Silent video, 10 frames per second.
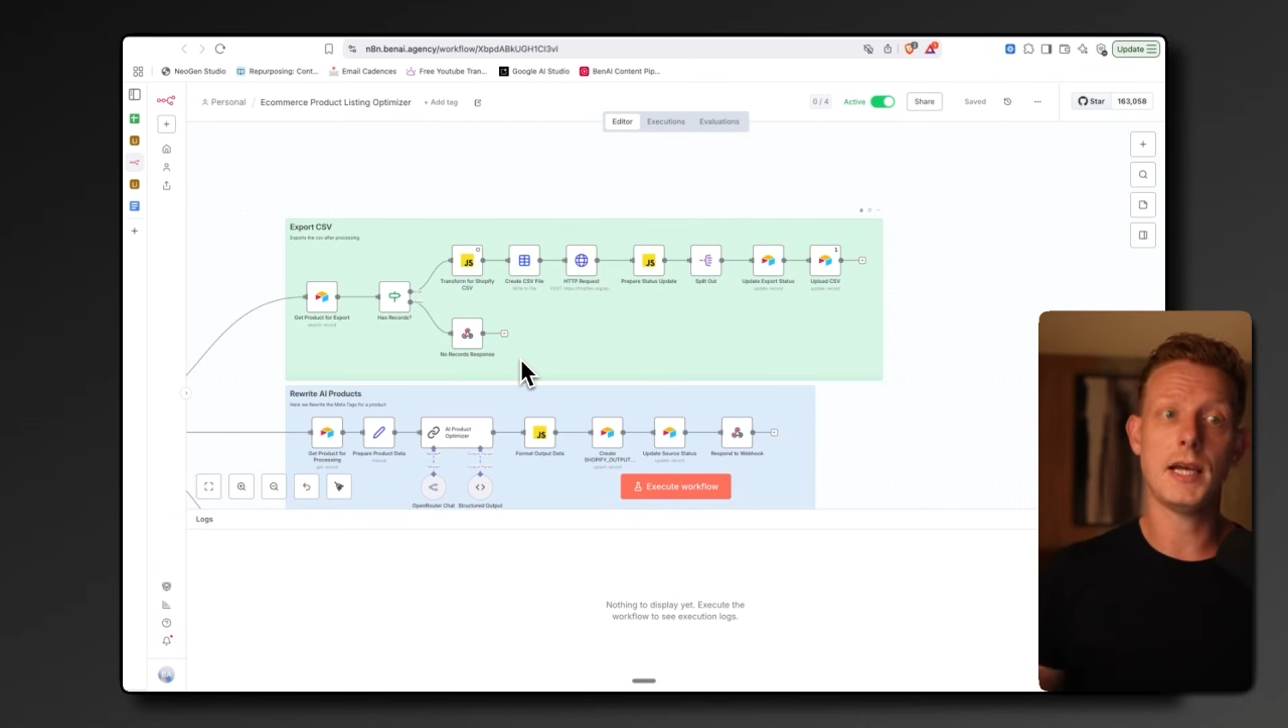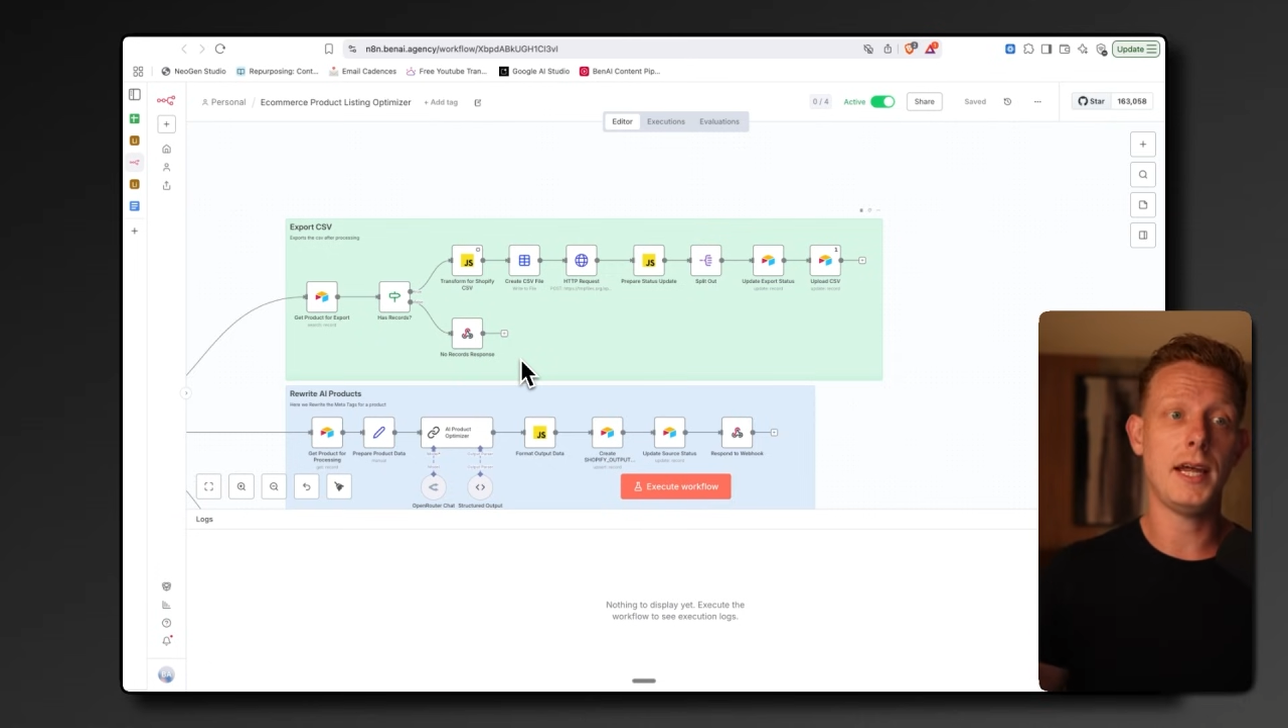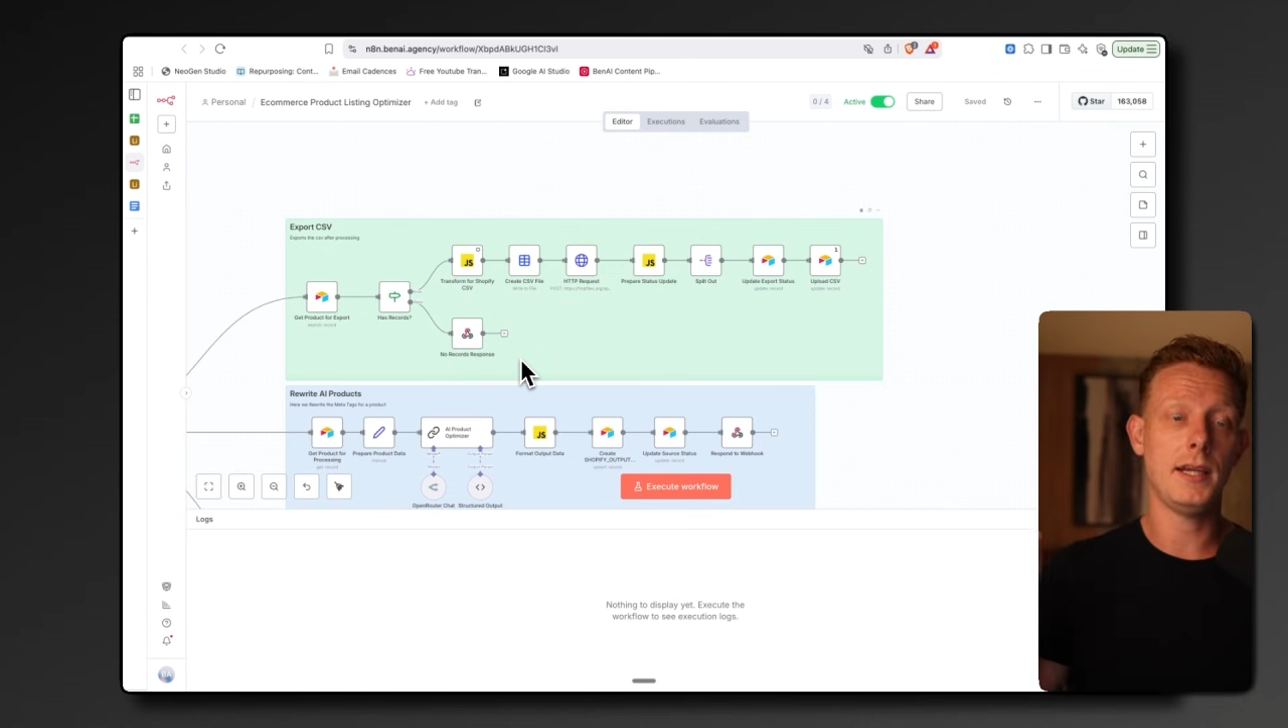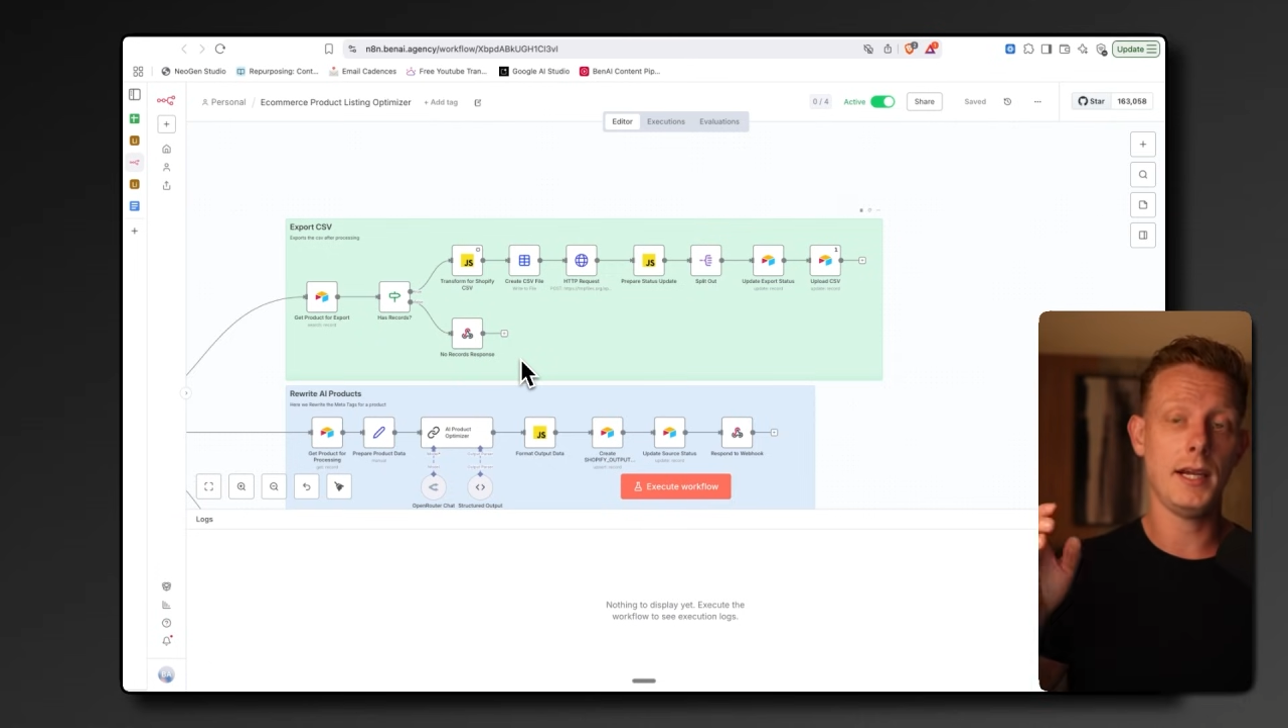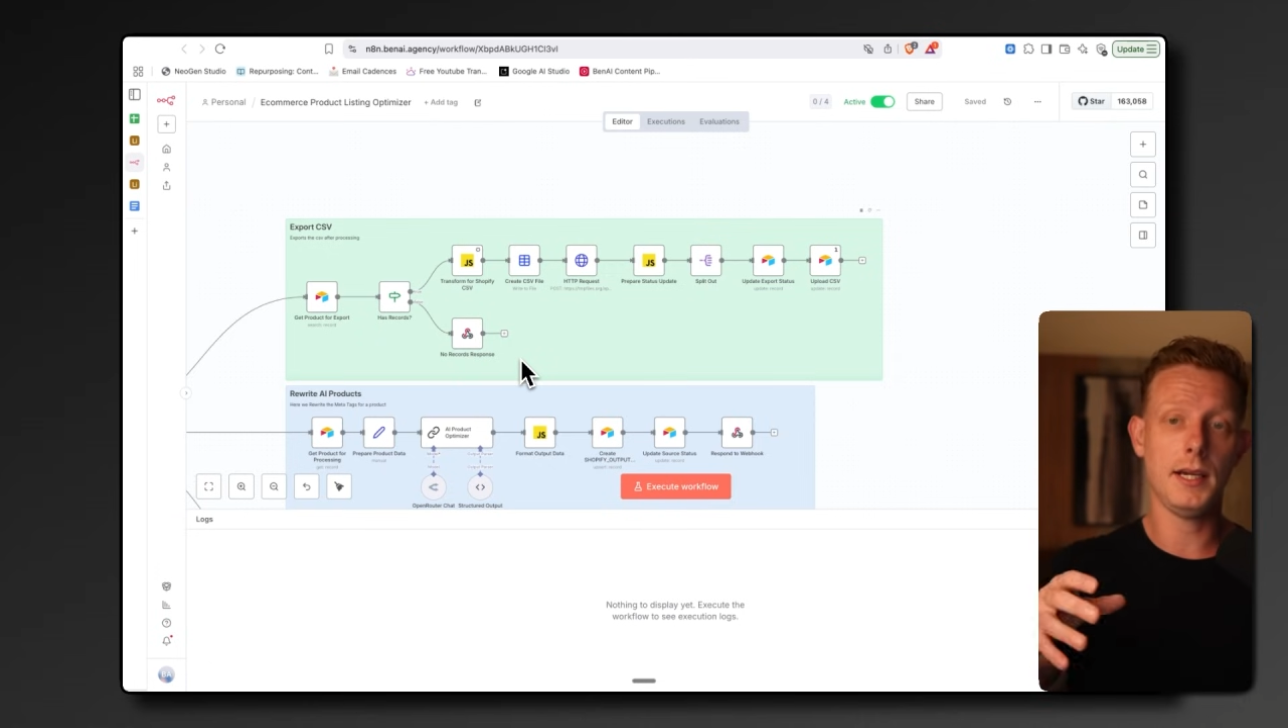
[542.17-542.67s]

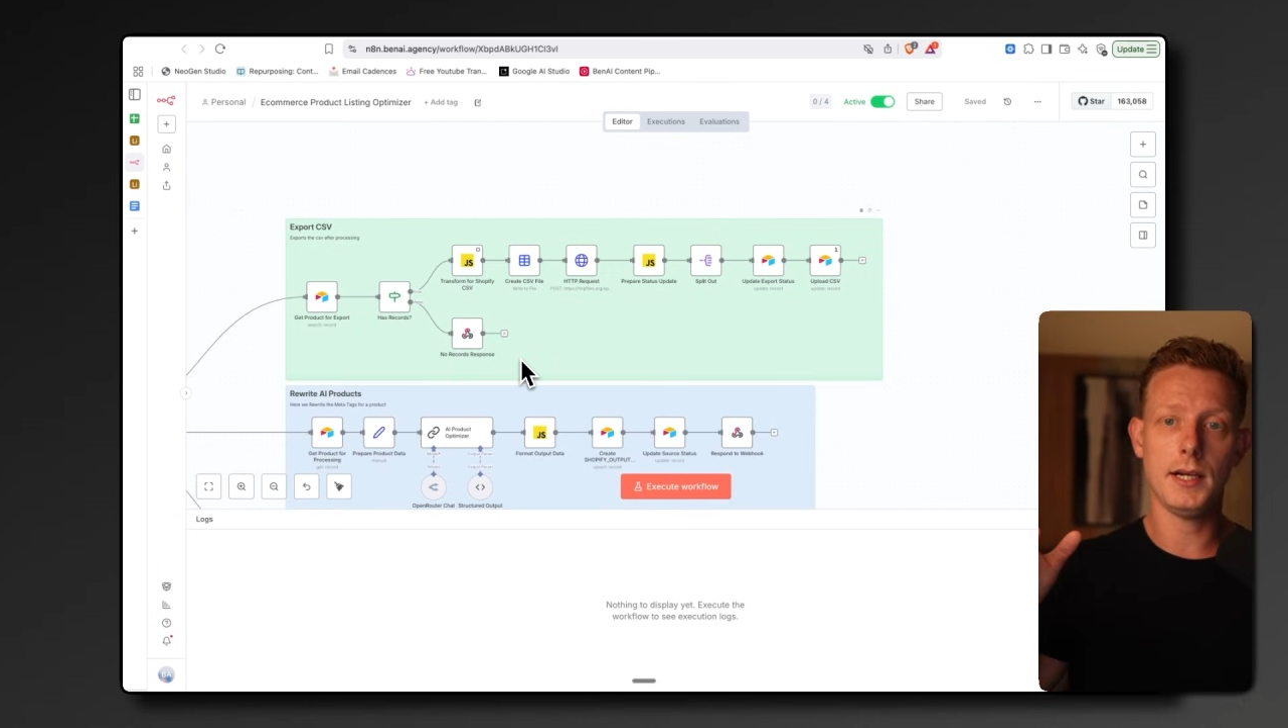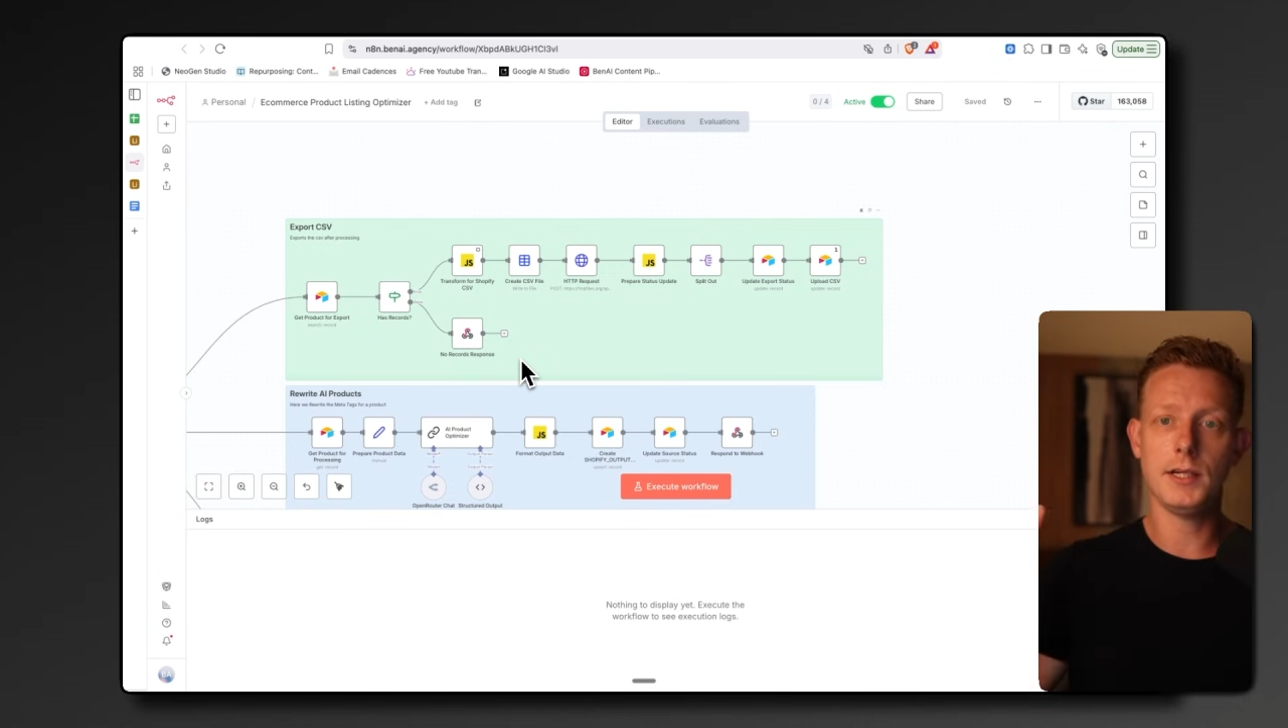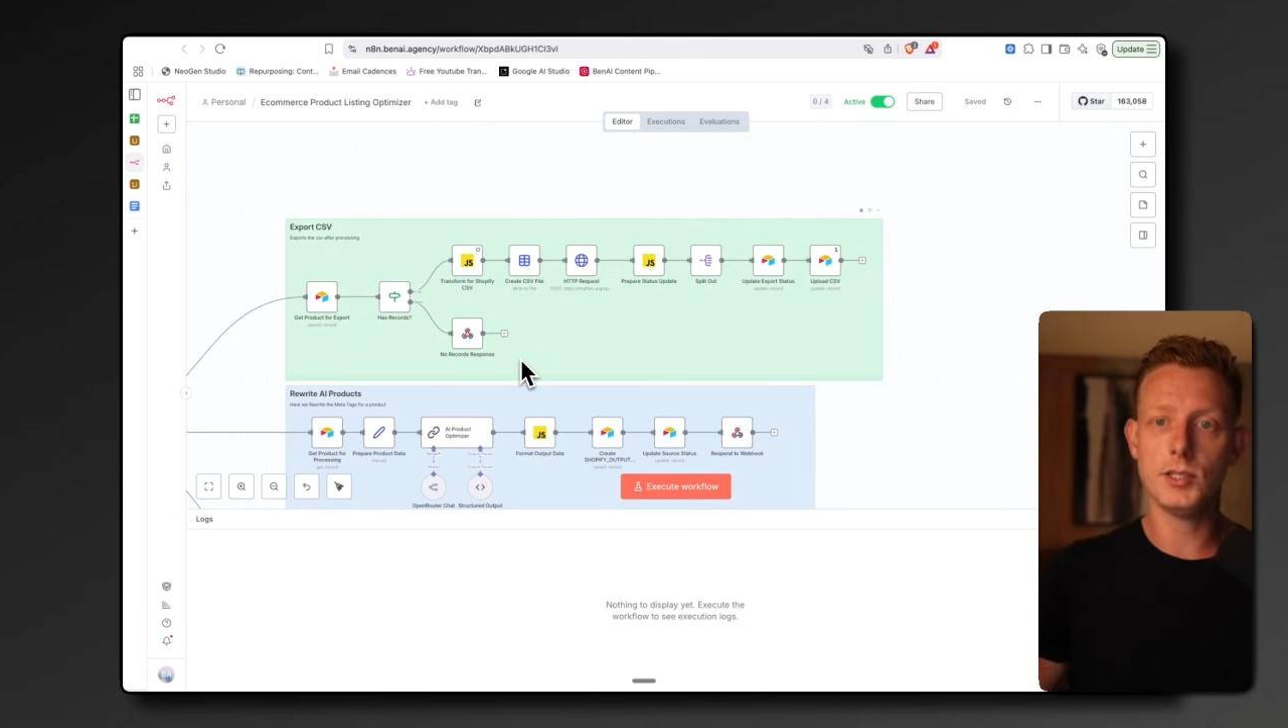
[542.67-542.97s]
and the n8n